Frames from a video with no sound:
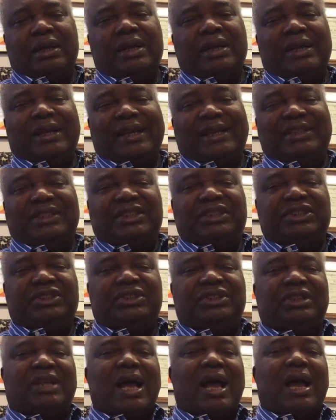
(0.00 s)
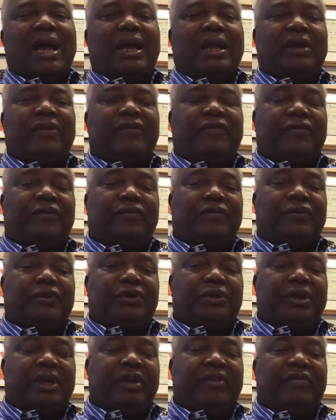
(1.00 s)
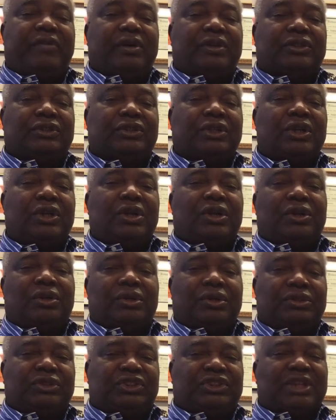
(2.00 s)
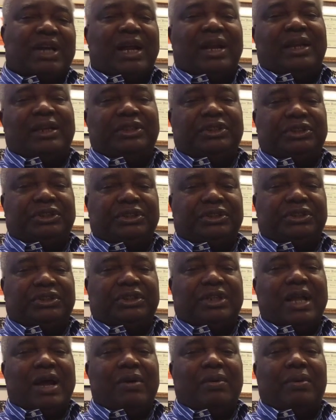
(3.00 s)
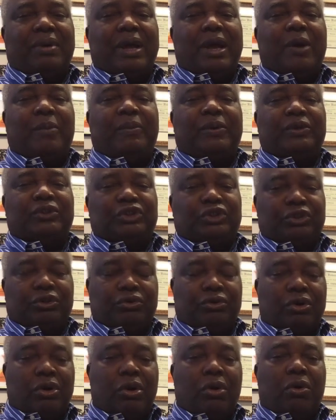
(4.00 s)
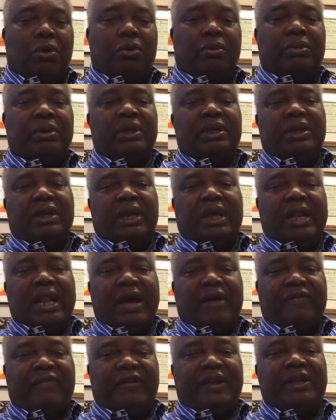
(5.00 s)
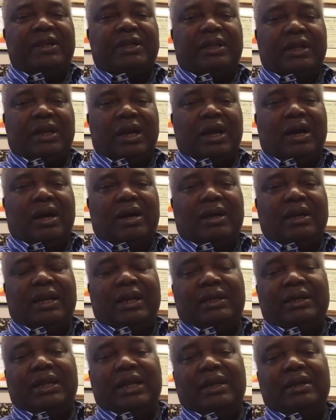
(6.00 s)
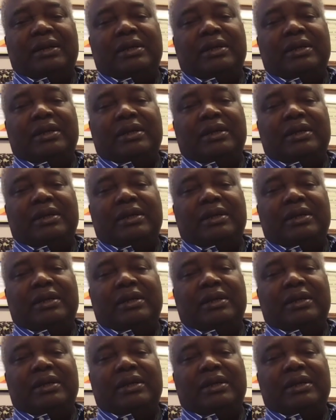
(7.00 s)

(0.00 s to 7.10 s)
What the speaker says: is designed to give us those challenges that will help us to grow in our faith in God and then